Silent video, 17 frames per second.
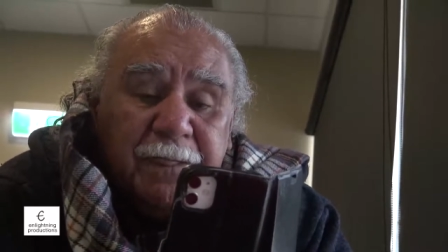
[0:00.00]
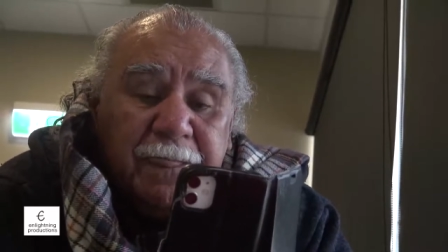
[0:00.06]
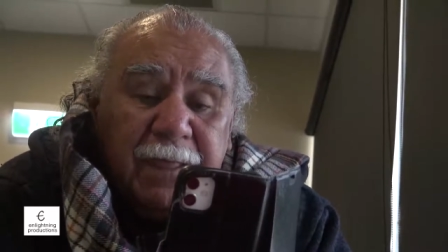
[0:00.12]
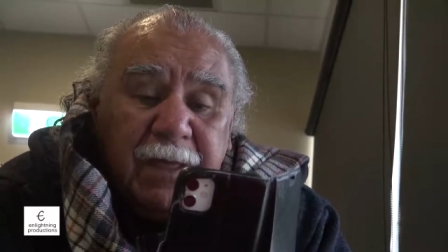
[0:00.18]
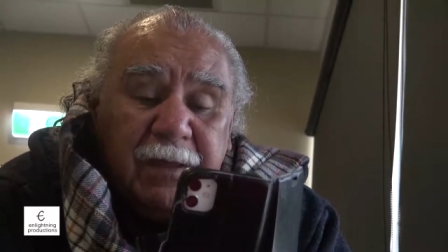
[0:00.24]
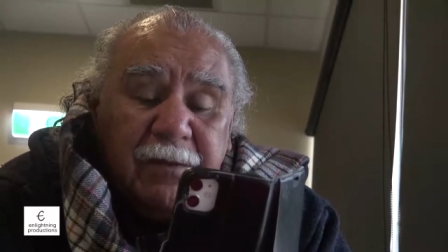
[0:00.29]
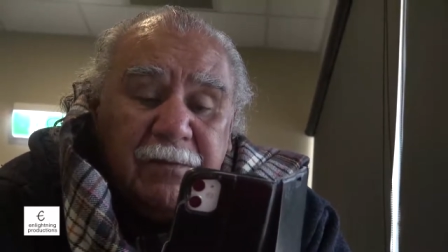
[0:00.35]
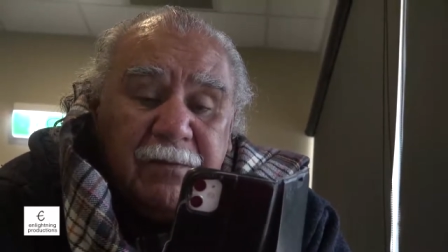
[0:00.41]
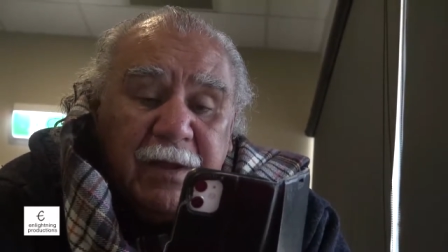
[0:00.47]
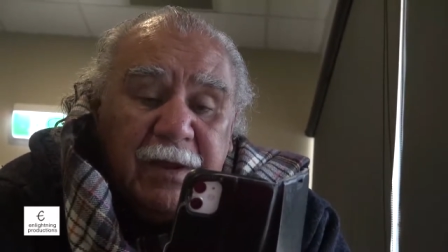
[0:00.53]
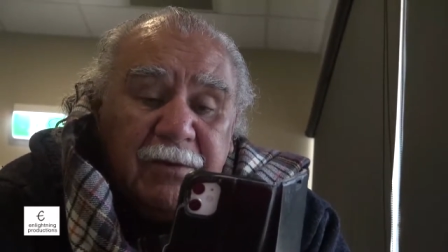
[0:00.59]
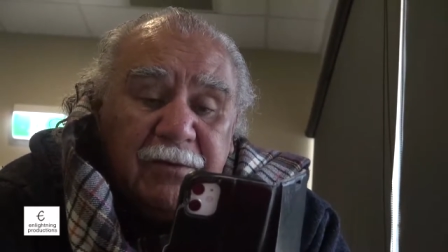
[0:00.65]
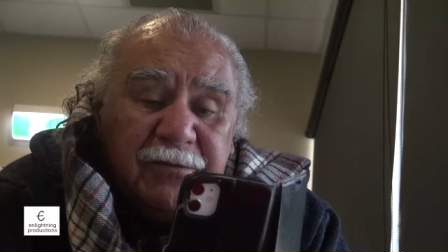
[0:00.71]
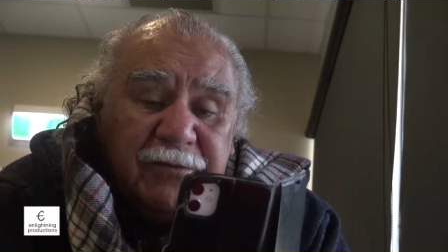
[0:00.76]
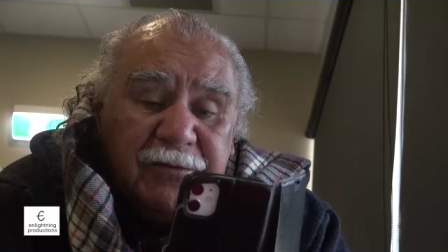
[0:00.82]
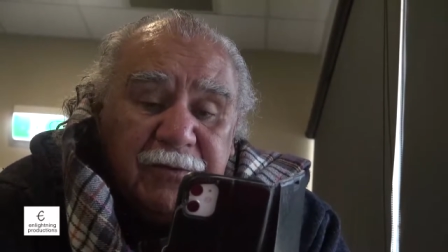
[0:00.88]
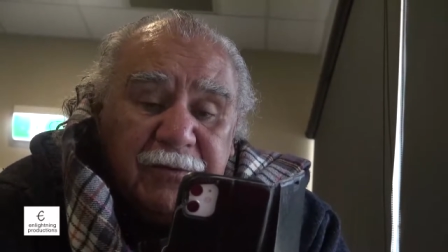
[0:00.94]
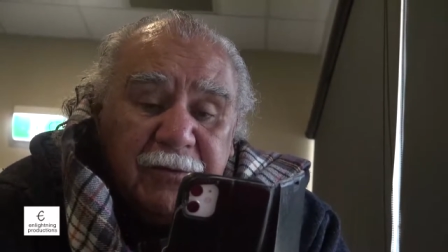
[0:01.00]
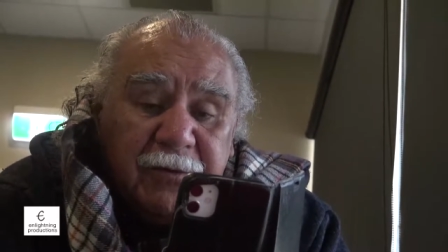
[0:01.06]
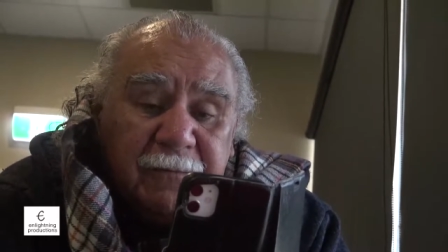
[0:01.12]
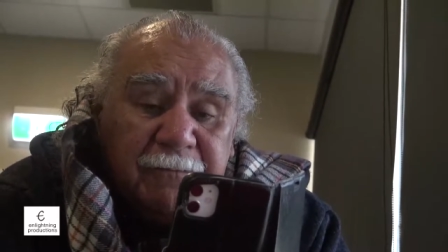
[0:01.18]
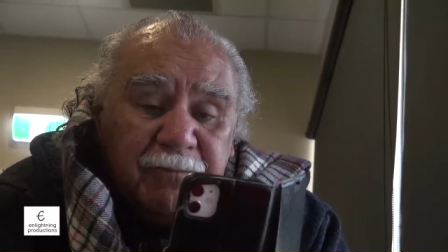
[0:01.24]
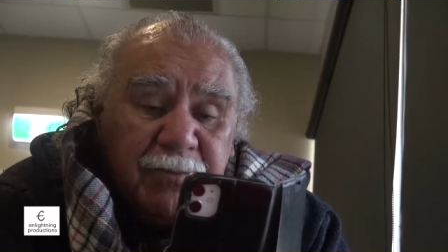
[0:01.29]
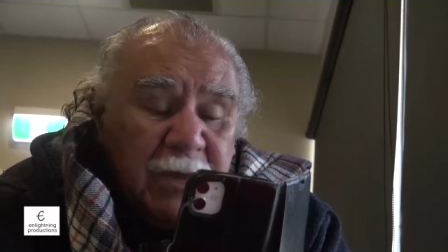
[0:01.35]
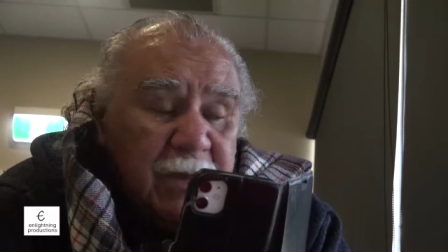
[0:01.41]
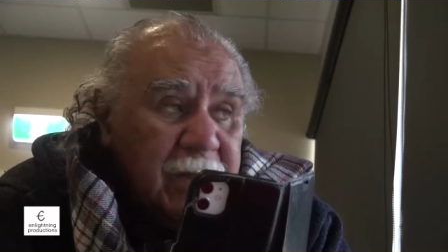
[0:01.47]
Yeah, they lost the
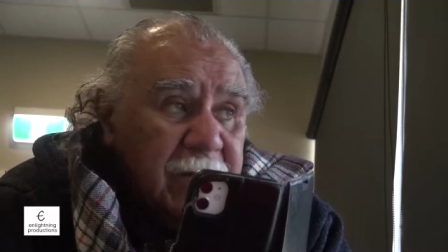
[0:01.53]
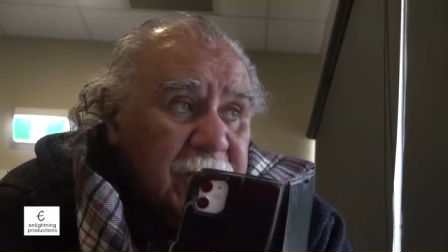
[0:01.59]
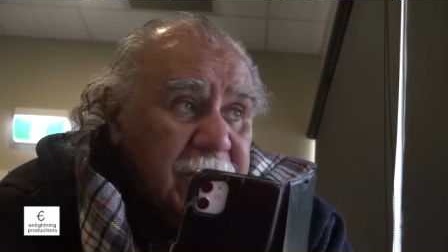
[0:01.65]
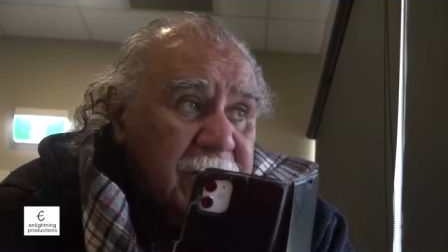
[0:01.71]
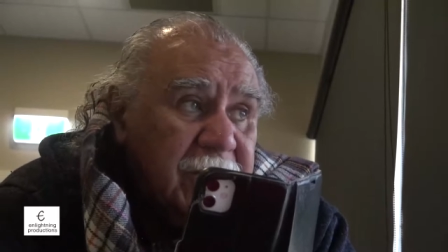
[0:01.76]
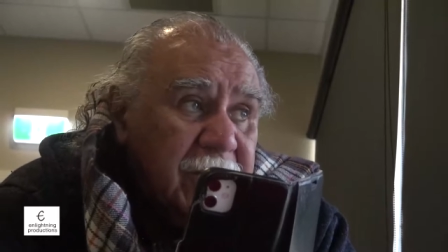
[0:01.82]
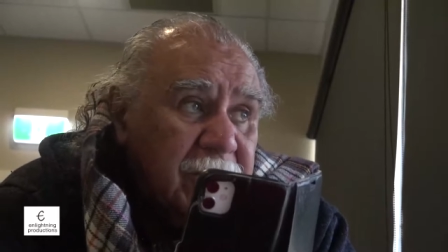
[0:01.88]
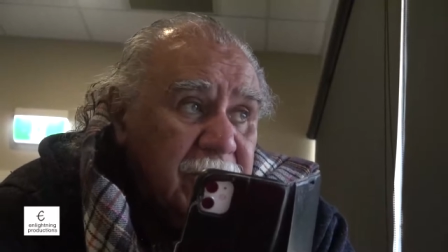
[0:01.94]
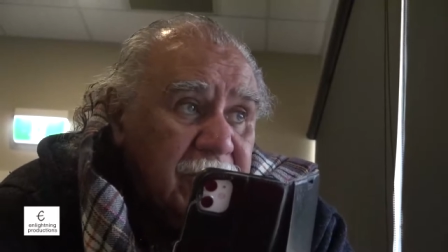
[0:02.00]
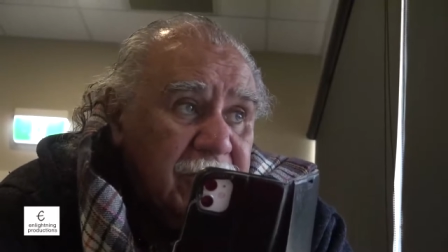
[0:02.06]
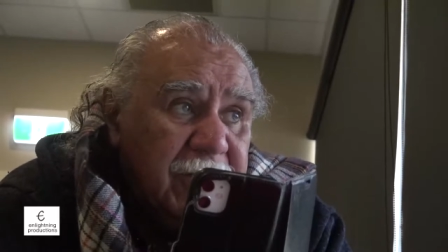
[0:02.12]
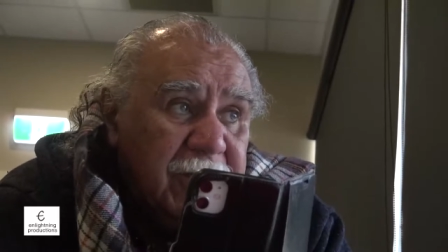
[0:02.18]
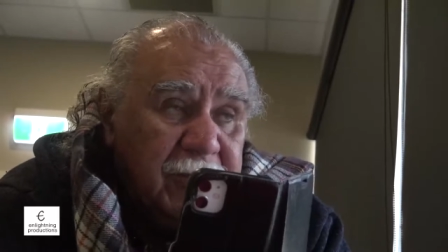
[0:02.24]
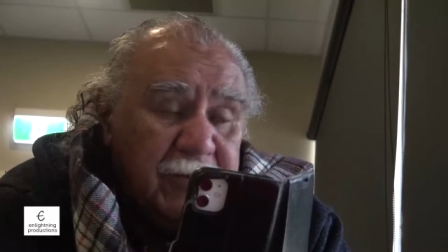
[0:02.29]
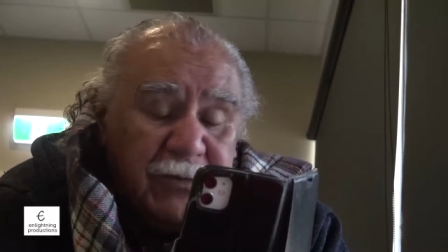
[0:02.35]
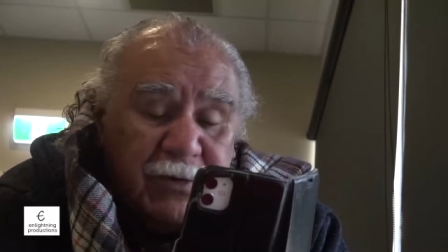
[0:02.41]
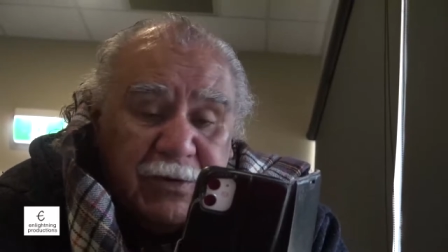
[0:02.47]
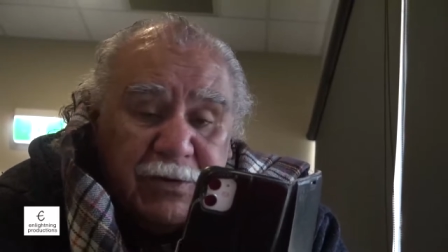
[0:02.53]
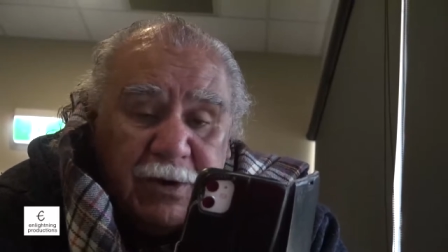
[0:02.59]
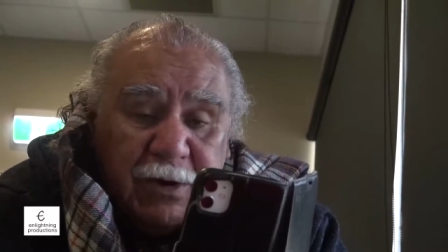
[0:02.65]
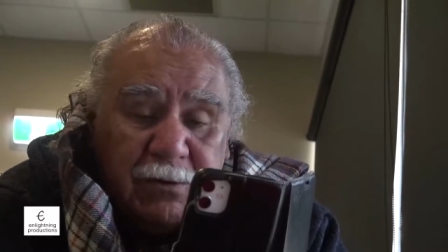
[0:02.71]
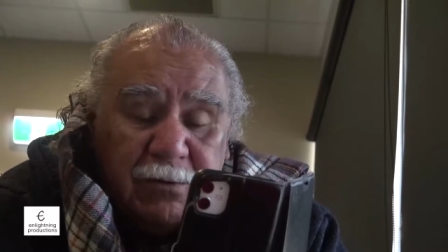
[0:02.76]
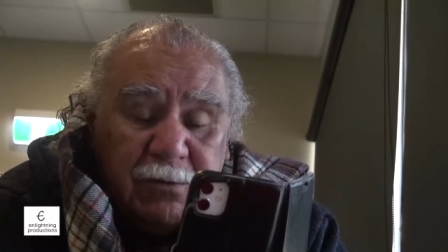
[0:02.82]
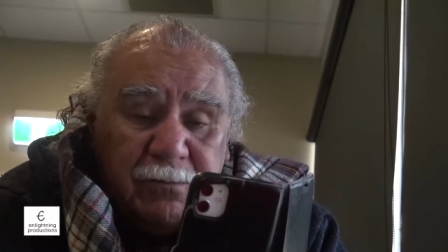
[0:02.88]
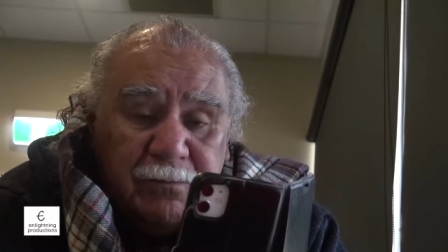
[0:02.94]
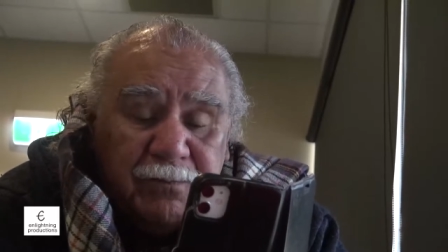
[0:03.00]
job. Then they all went on the
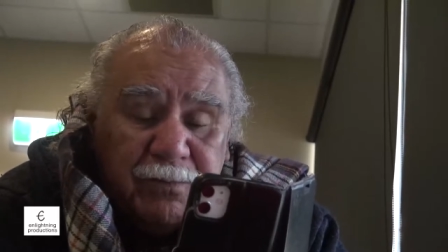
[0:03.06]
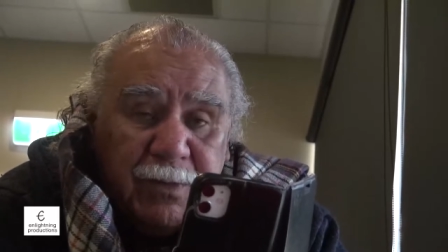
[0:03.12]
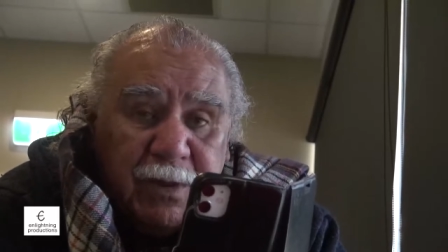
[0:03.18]
dole.